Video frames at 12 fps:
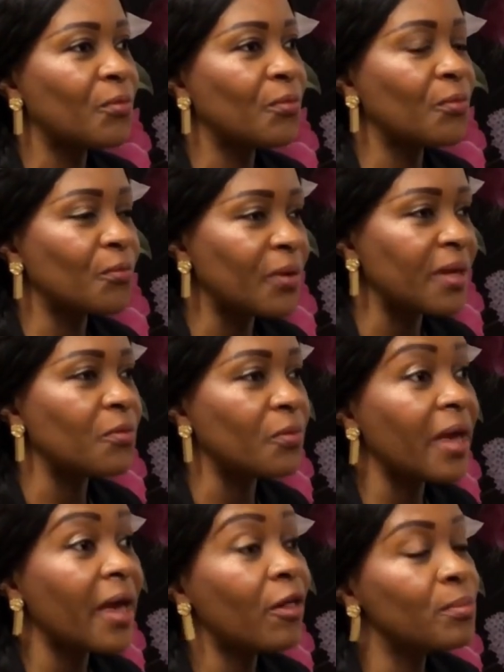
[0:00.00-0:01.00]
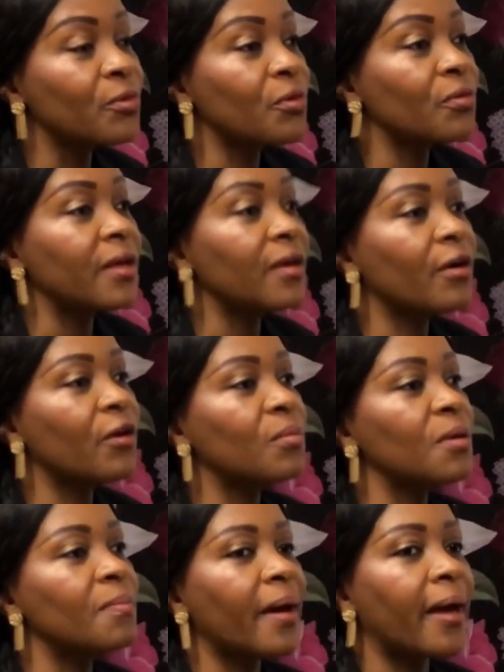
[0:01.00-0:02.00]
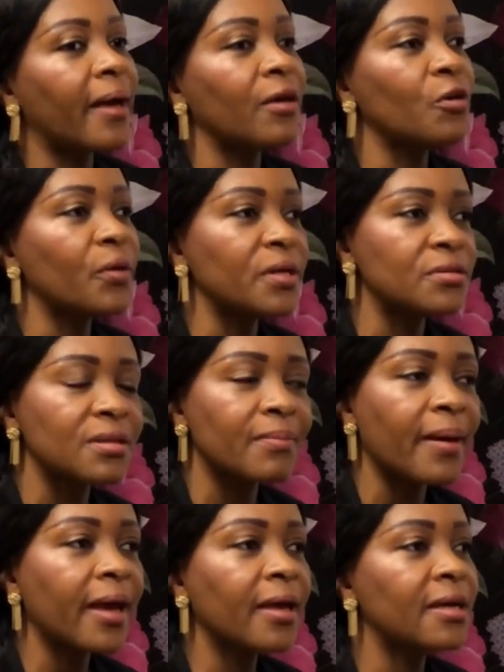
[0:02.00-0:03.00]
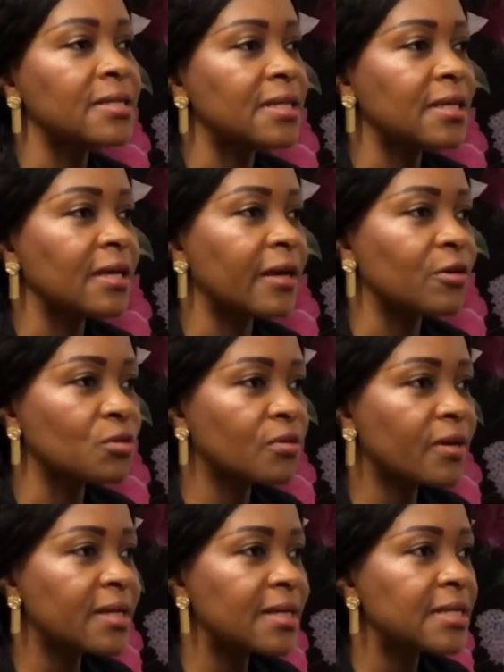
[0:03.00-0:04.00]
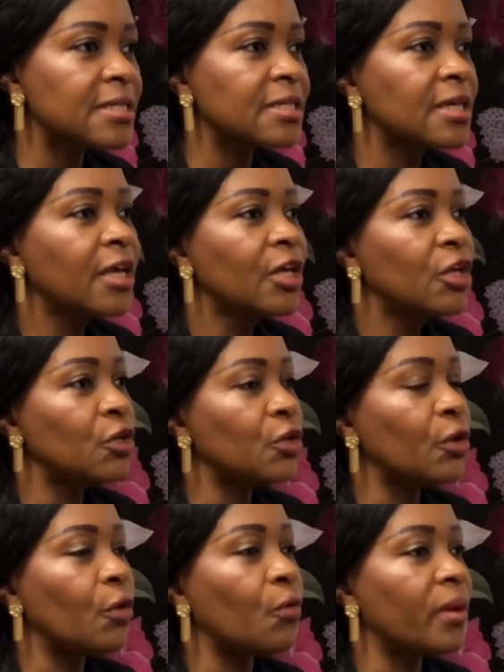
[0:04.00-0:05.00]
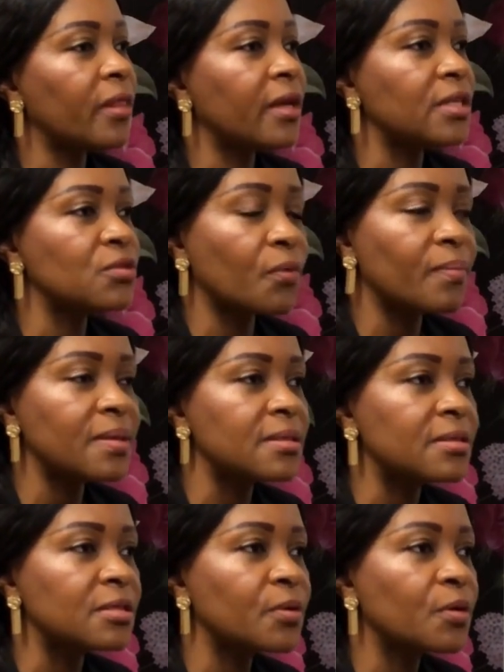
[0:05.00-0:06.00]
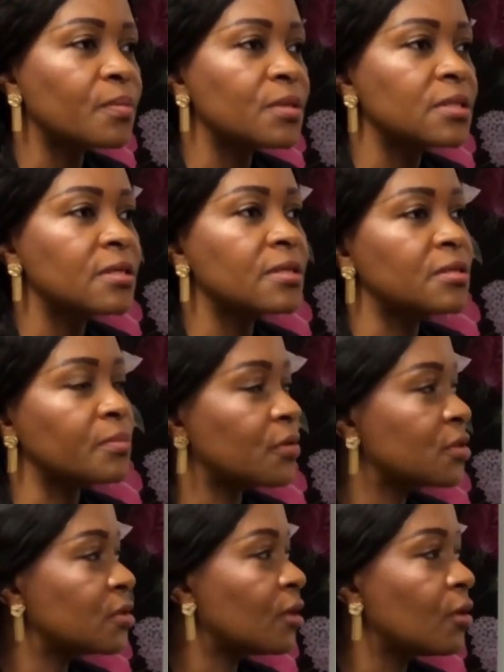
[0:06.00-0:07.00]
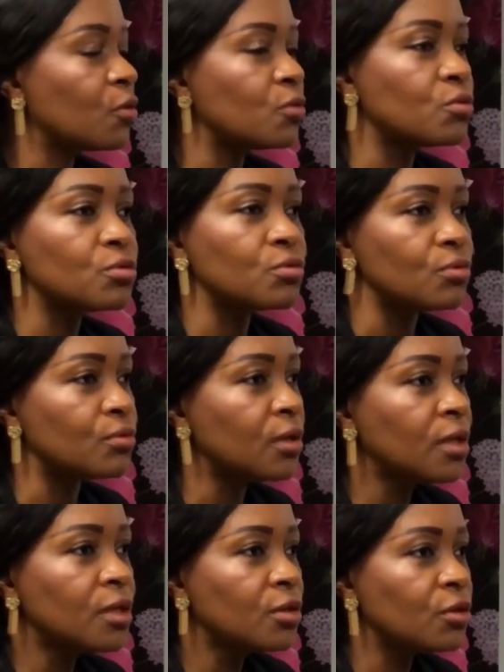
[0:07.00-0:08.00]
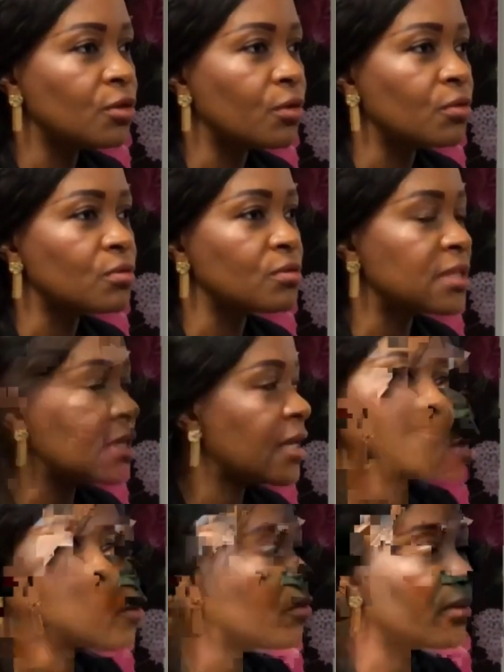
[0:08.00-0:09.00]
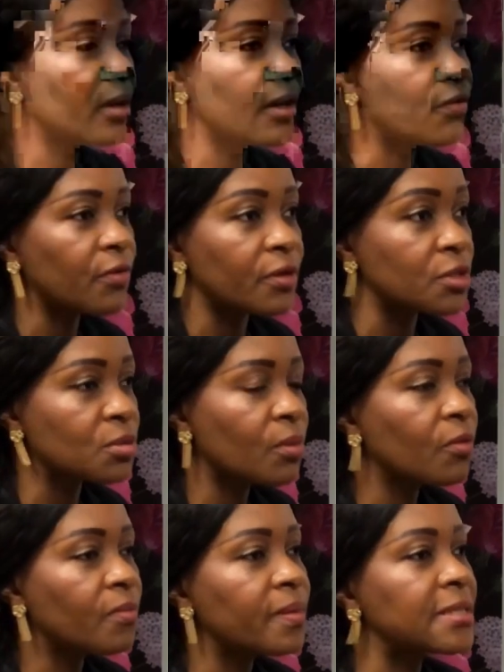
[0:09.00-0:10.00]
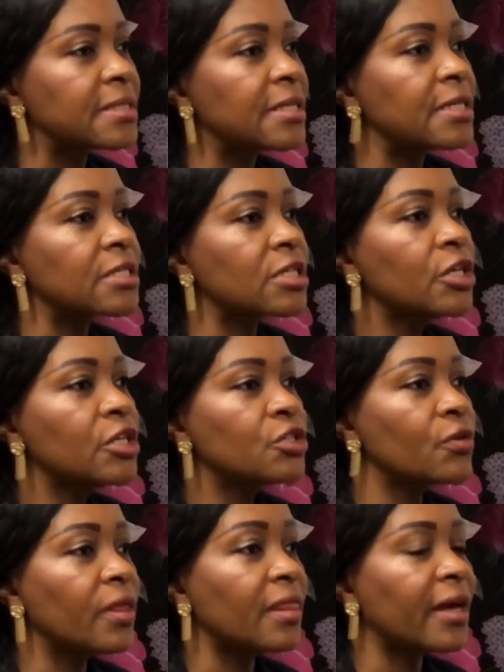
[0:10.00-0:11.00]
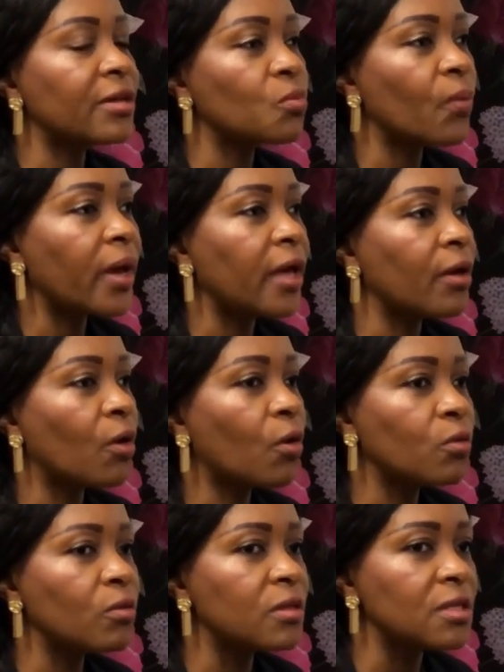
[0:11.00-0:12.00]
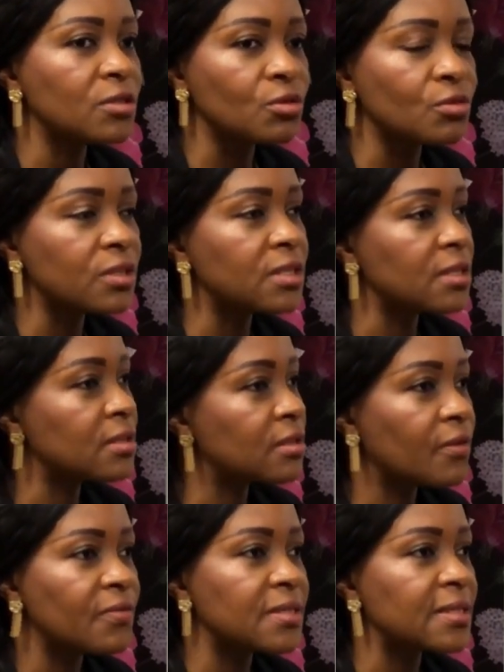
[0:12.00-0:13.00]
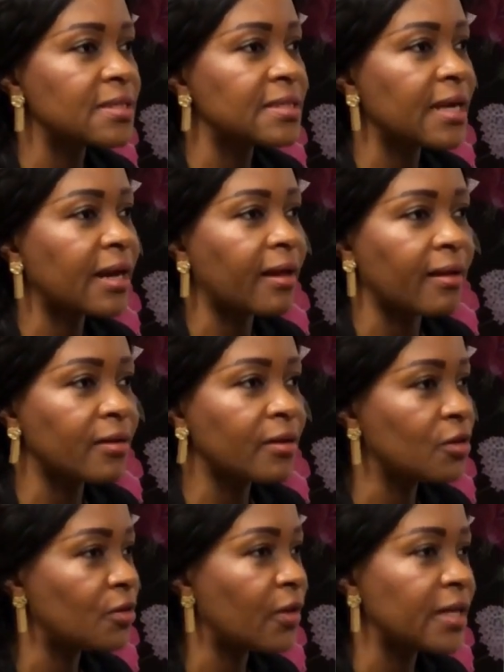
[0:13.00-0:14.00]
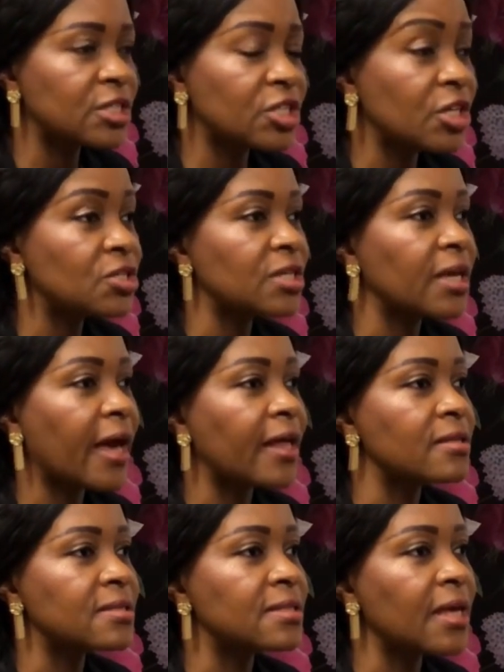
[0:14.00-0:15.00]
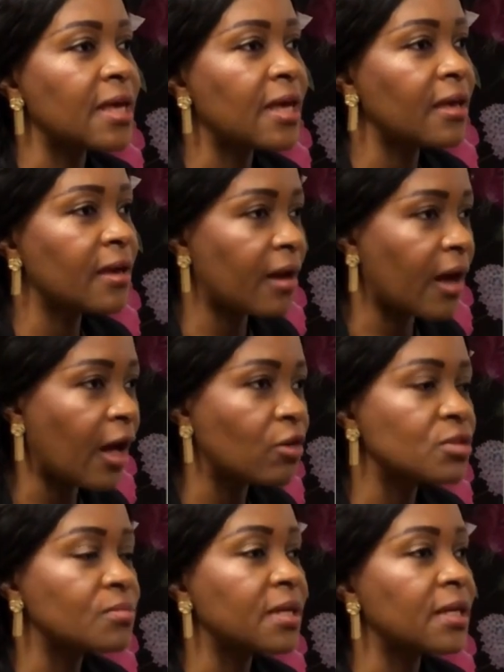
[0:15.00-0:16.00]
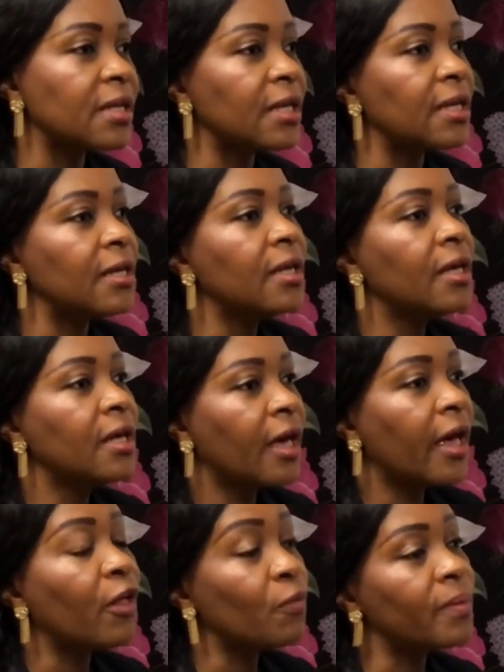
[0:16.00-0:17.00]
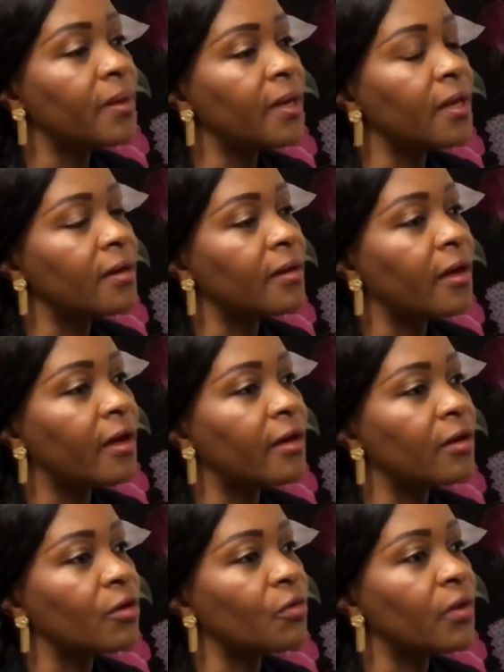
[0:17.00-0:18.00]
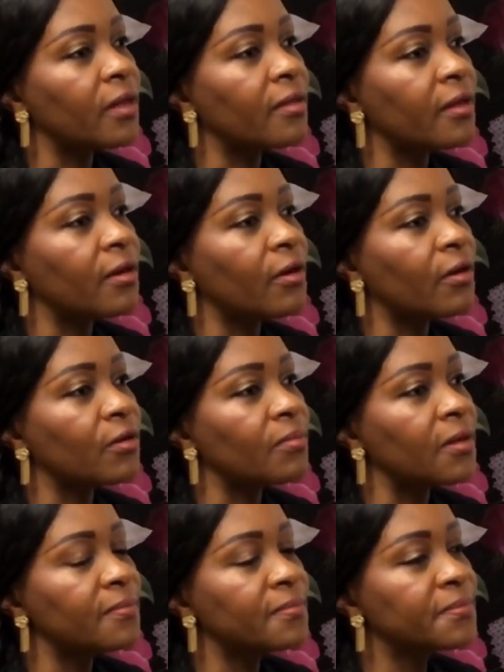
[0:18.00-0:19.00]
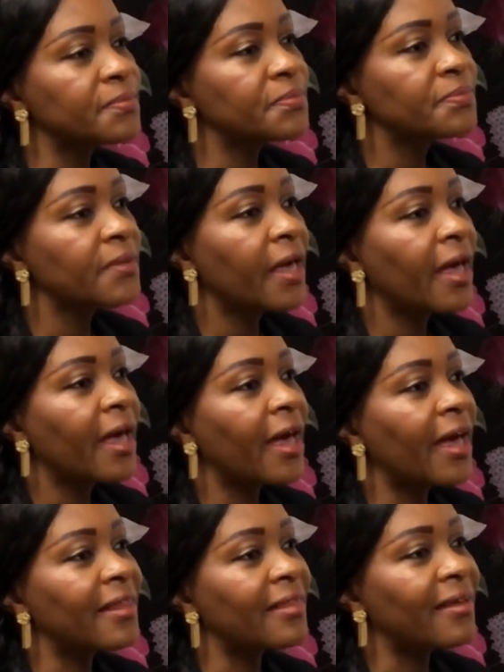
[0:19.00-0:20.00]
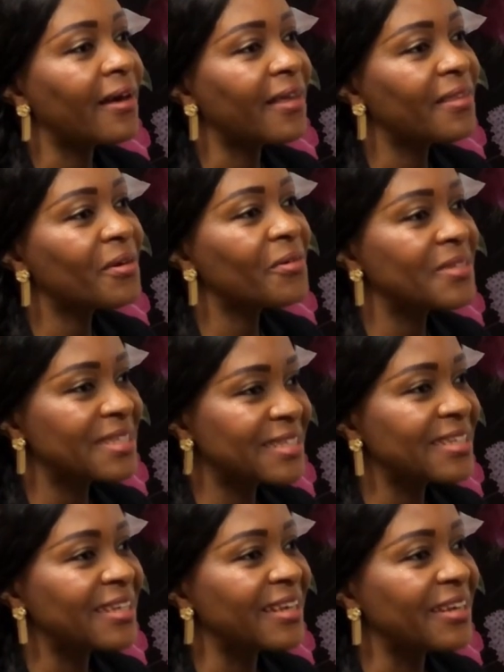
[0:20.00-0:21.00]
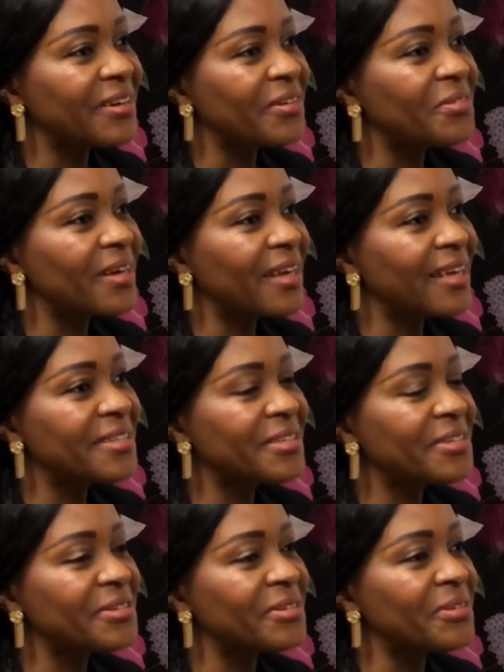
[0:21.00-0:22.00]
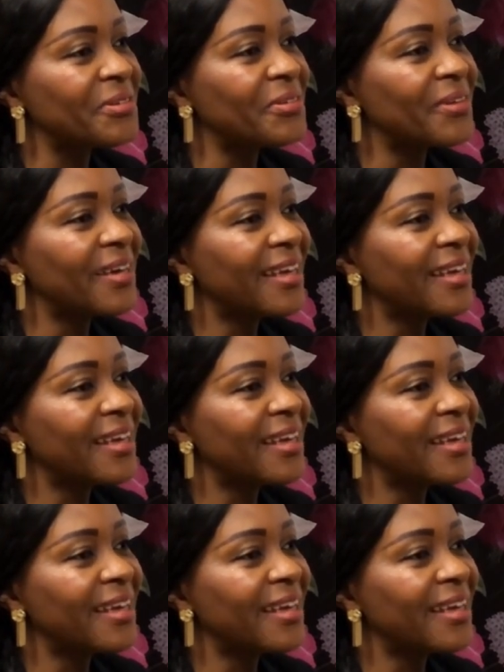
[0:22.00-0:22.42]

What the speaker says: we help grow the economy by going to the bank and taking out credit, whether it's for business purposes, a personal loan to see how, if you're a small business. So in that way, all these goods and services that are, exchanging hands, they ultimately help in growing the economy. And the other question relates to...